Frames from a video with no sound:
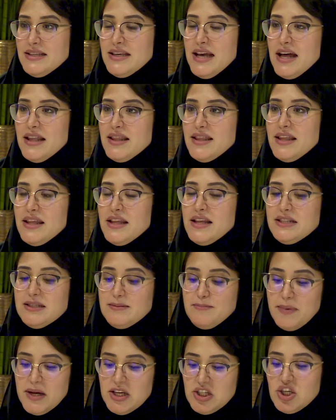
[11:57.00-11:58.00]
Yeah,
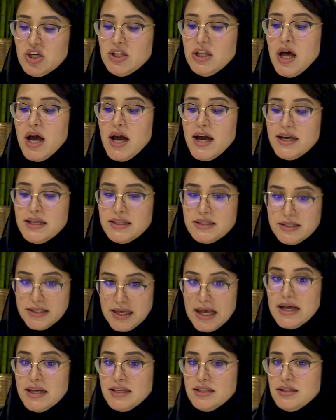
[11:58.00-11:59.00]
specialized,
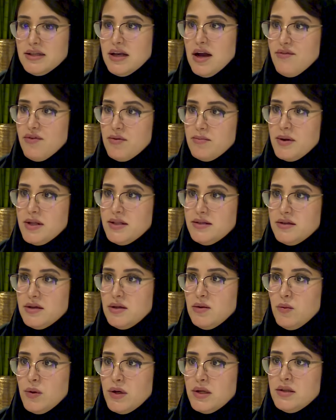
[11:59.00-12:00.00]

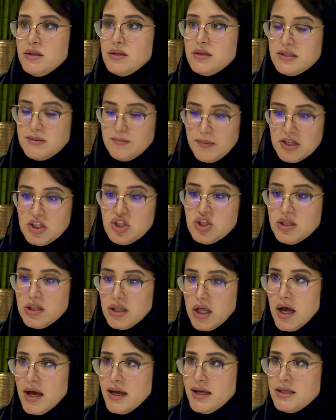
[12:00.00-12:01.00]
governmental one,
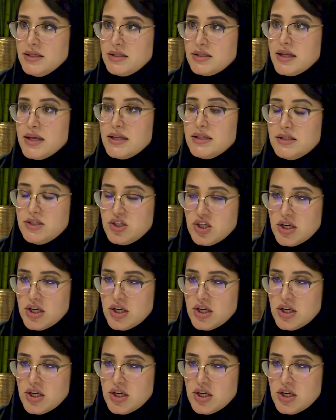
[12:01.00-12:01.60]
specialized in